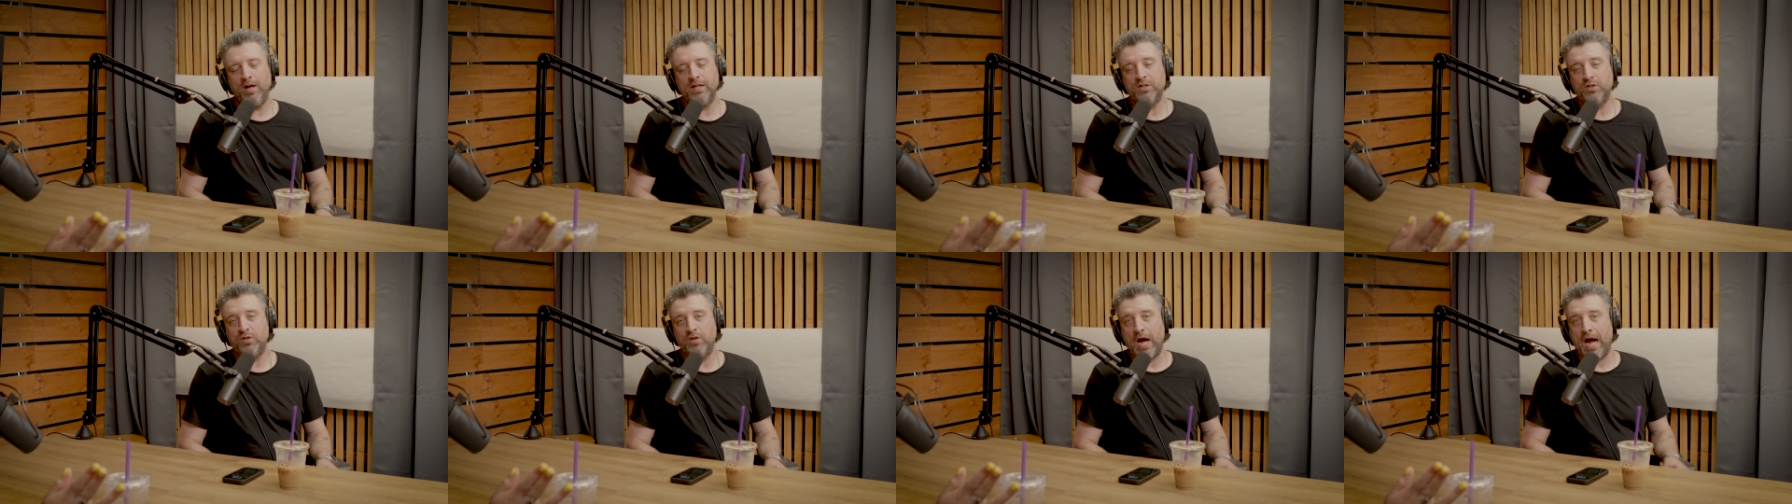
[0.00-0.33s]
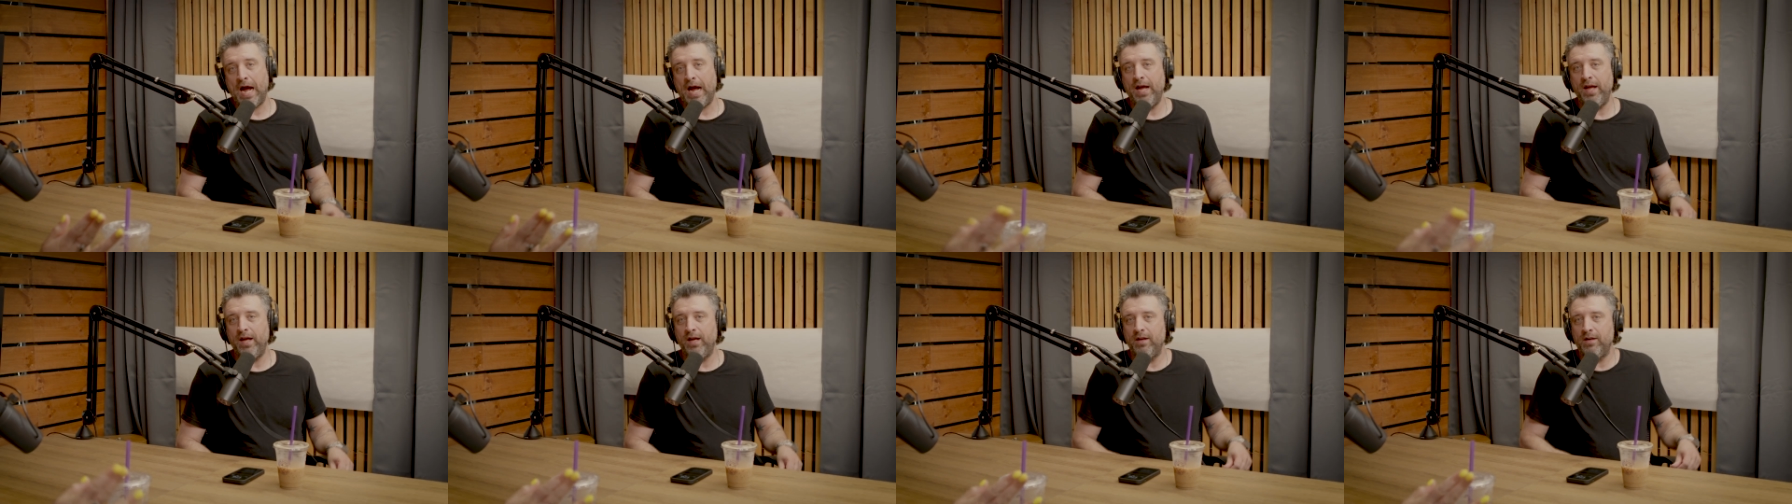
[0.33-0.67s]

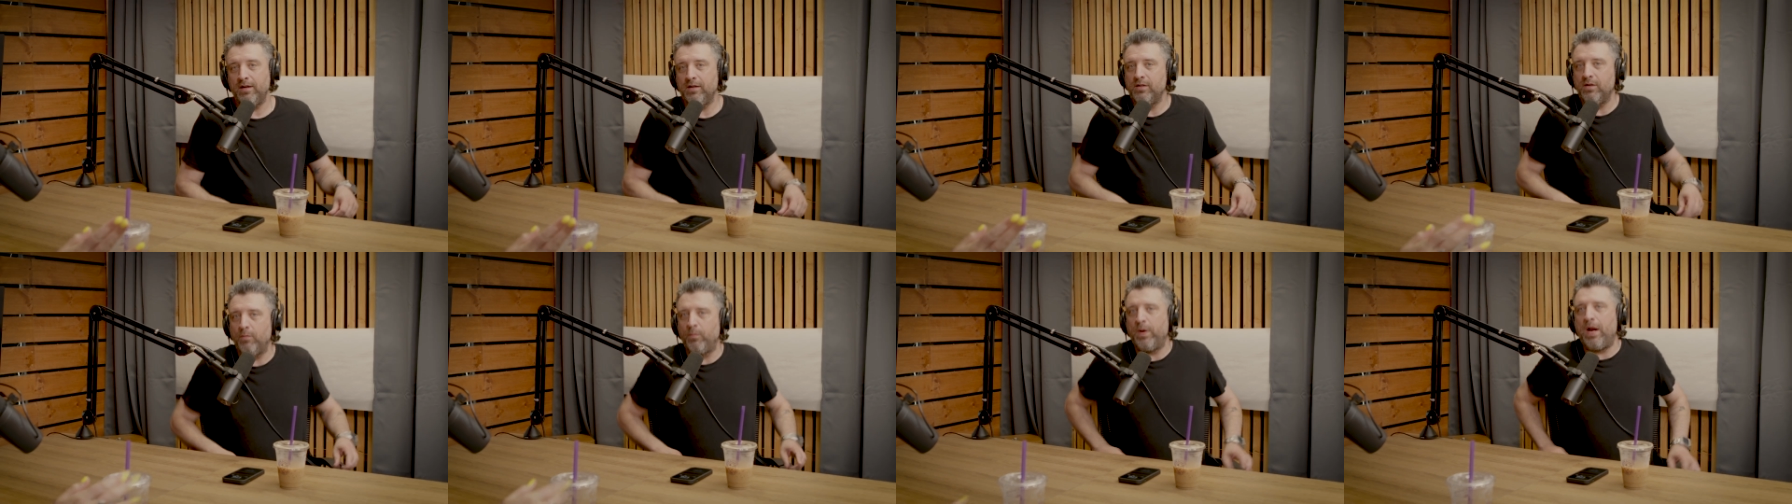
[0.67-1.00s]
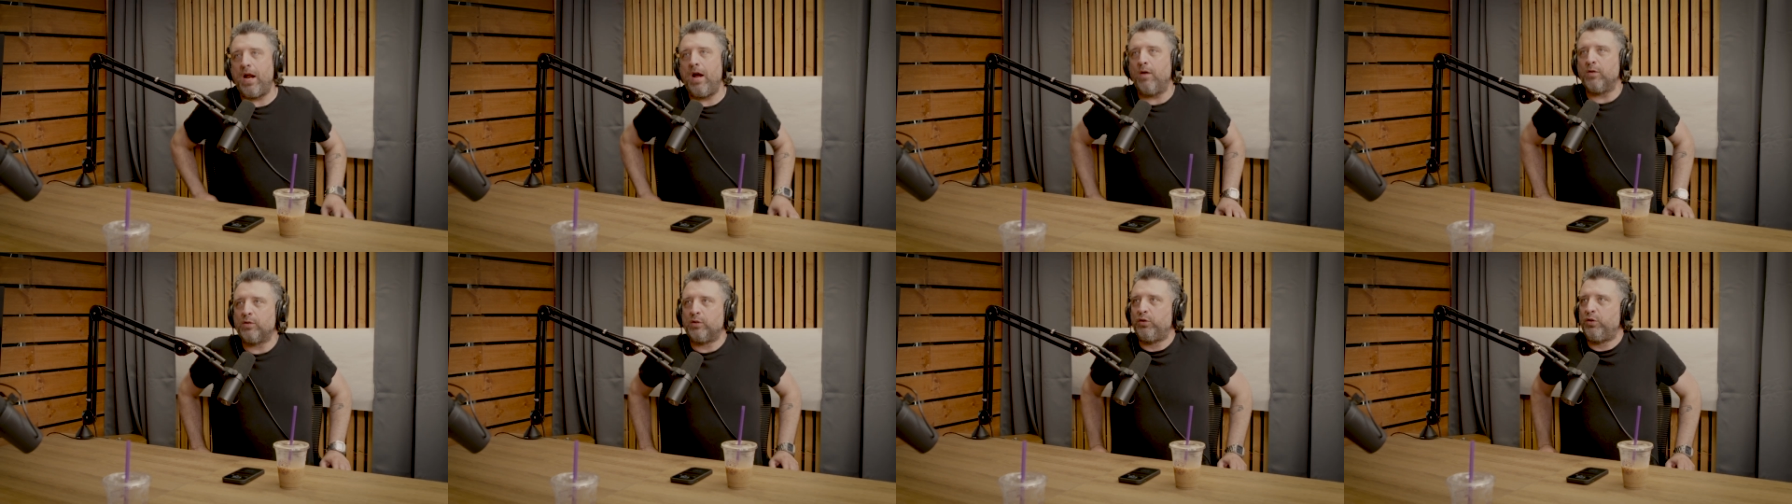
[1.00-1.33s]
No, but
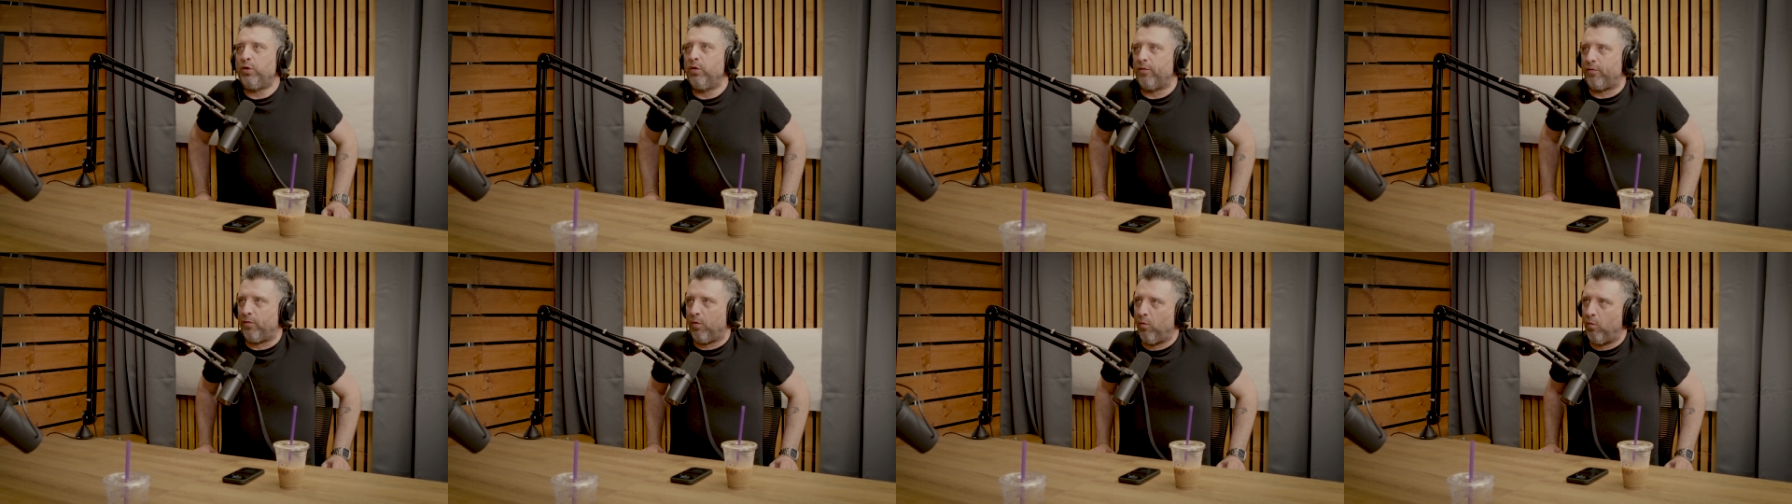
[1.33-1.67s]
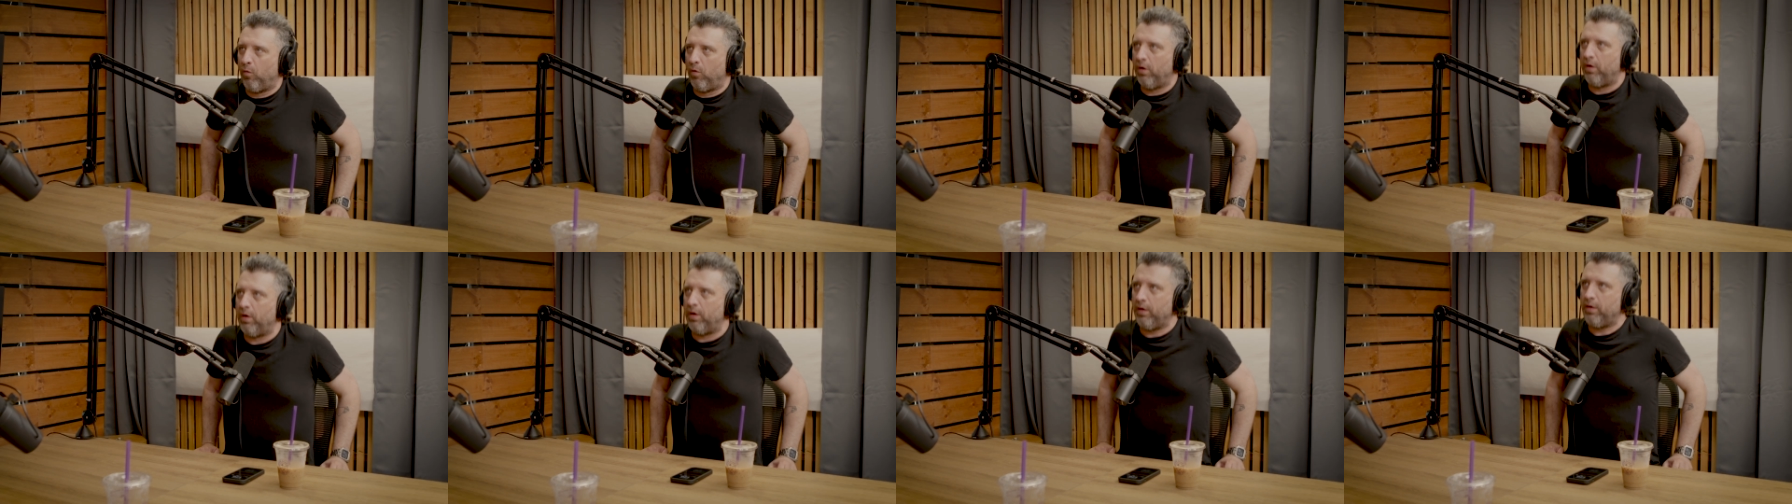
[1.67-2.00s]
I also do it for
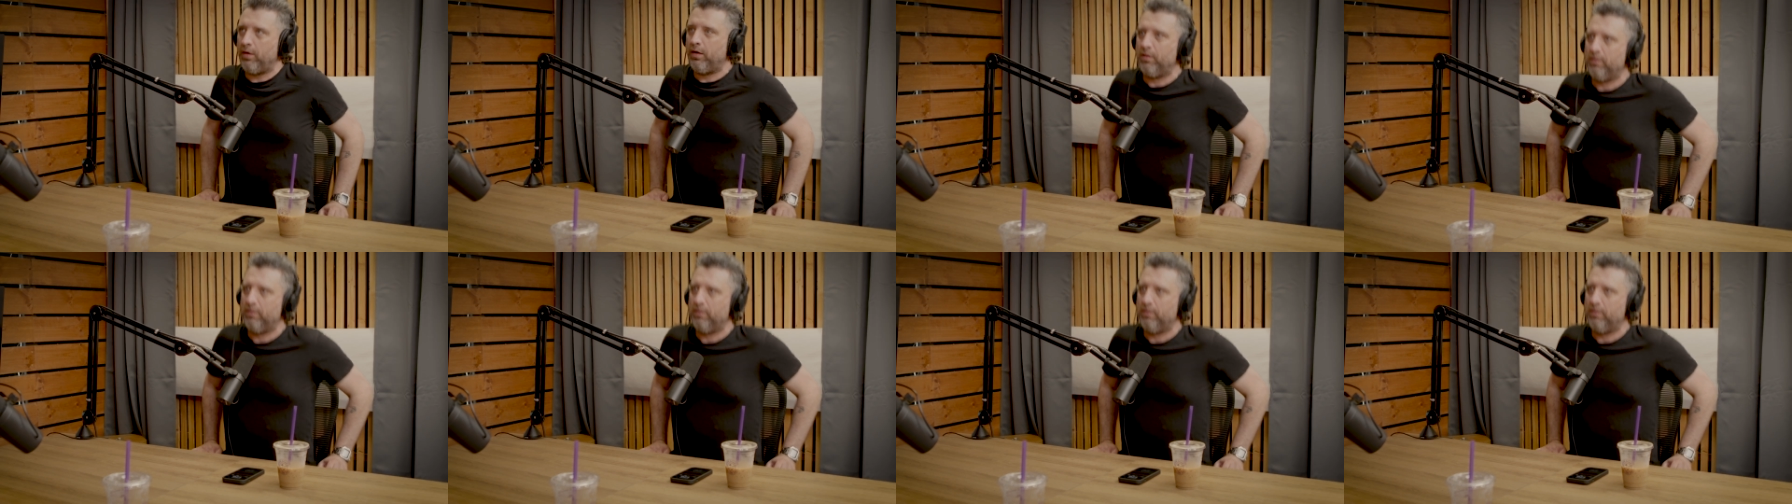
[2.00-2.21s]
work.